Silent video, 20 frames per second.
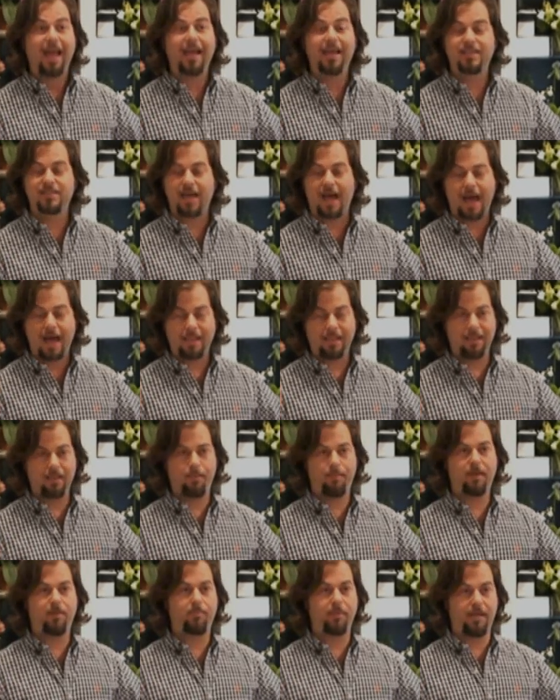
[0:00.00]
is add a
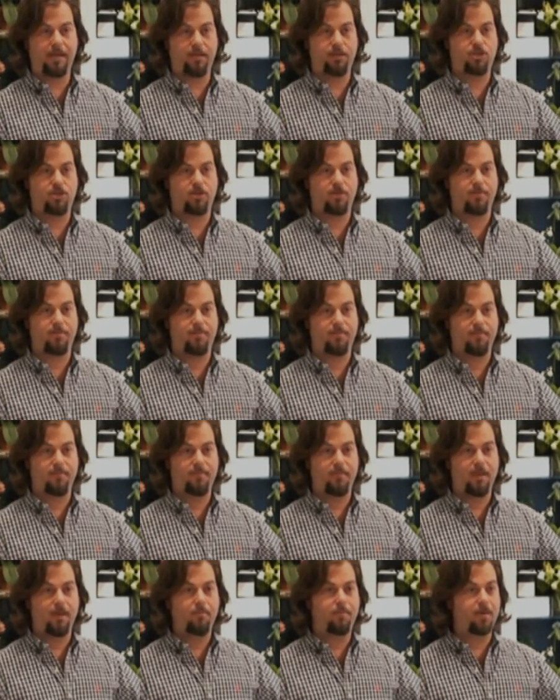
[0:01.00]
little bit of bleach.
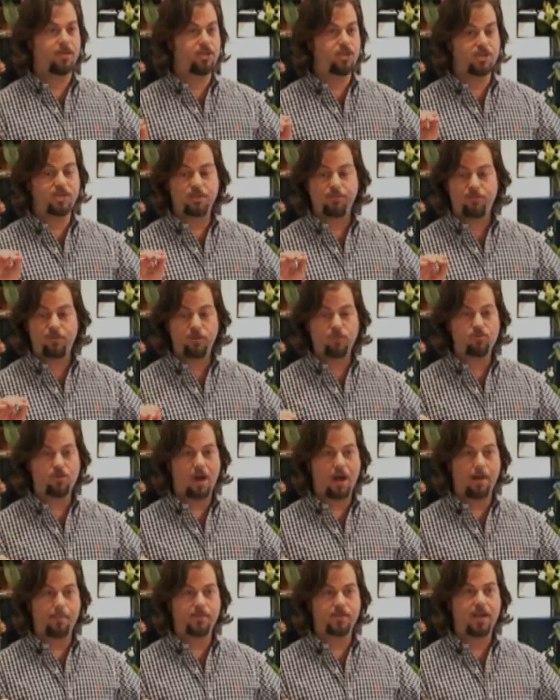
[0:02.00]
Mm-hmm. But just a few
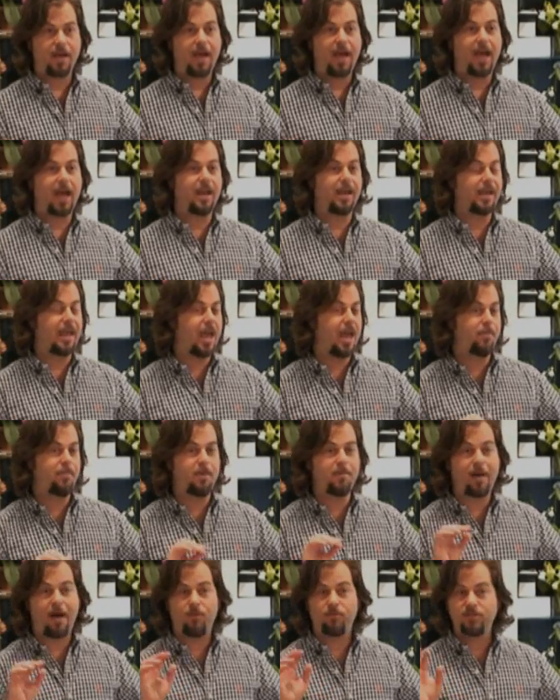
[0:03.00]
drops, and it can't
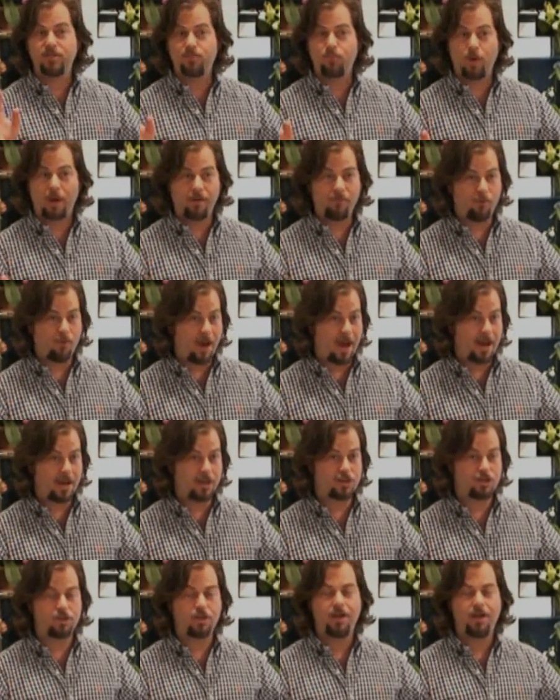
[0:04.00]
be mountain spring fresh.